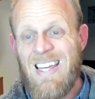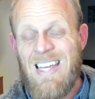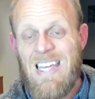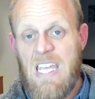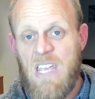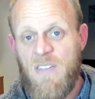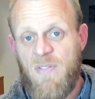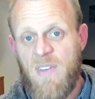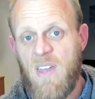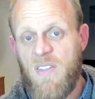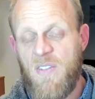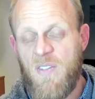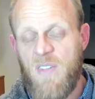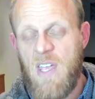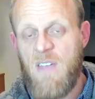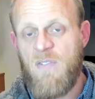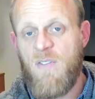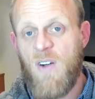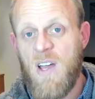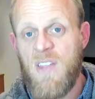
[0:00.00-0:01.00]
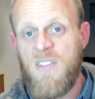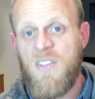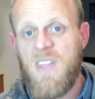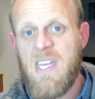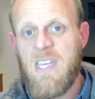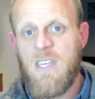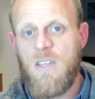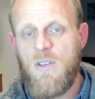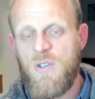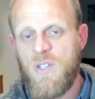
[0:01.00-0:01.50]
if they if I
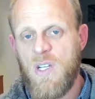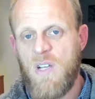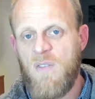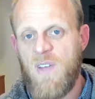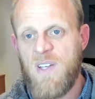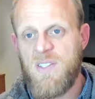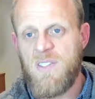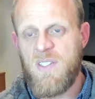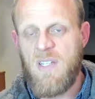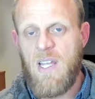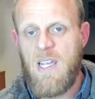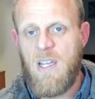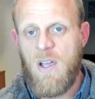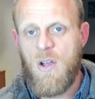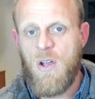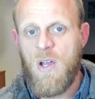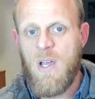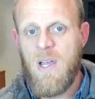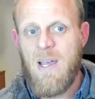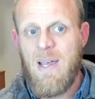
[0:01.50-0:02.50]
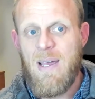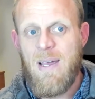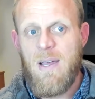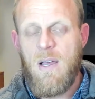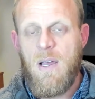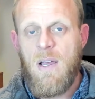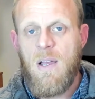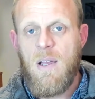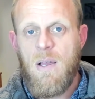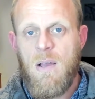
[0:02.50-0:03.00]
think you should invest in NIO.
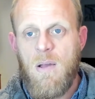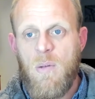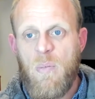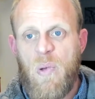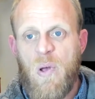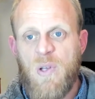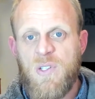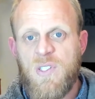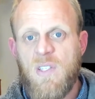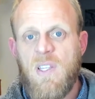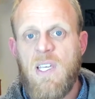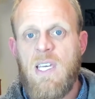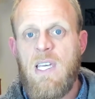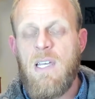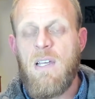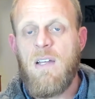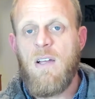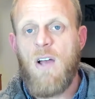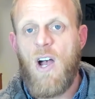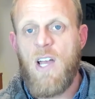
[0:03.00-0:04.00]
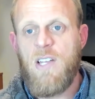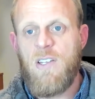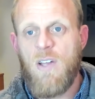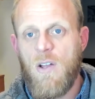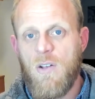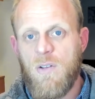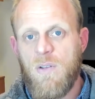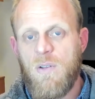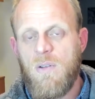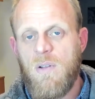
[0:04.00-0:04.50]
Personally, I
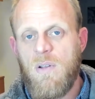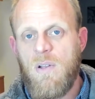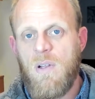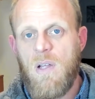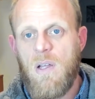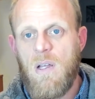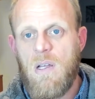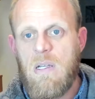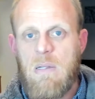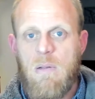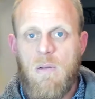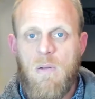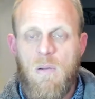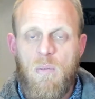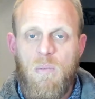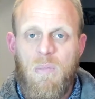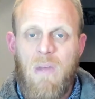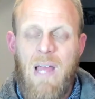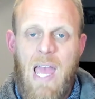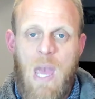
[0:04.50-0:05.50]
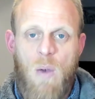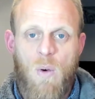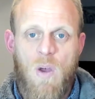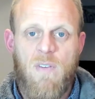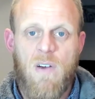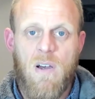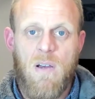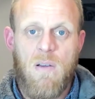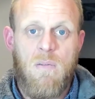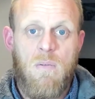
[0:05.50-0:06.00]
don't.
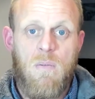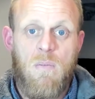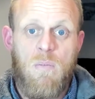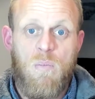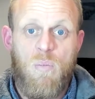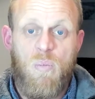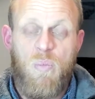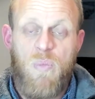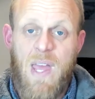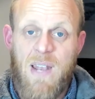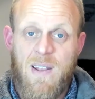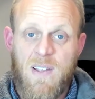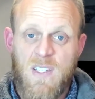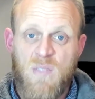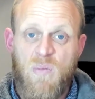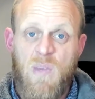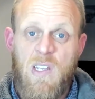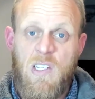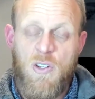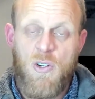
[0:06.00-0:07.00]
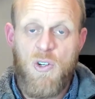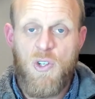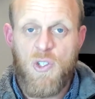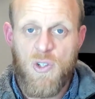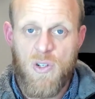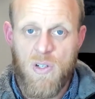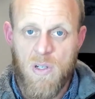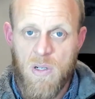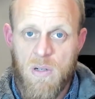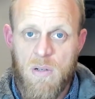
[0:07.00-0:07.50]
However, that doesn't mean you
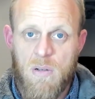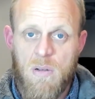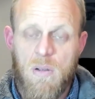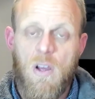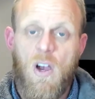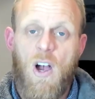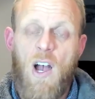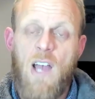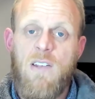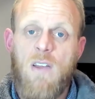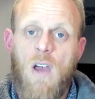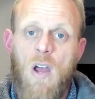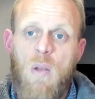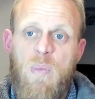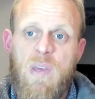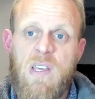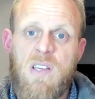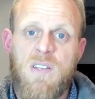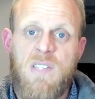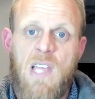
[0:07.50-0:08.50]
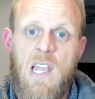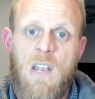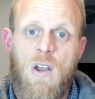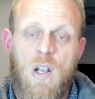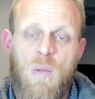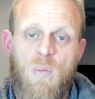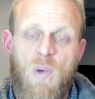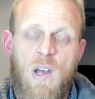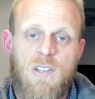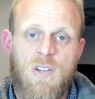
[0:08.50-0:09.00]
shouldn't. I don't because they're not
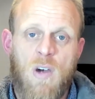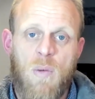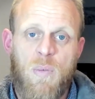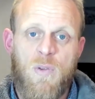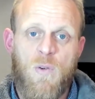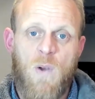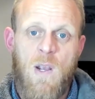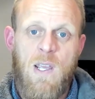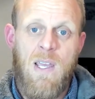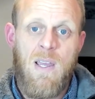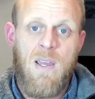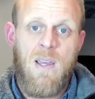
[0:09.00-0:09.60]
in my top 3.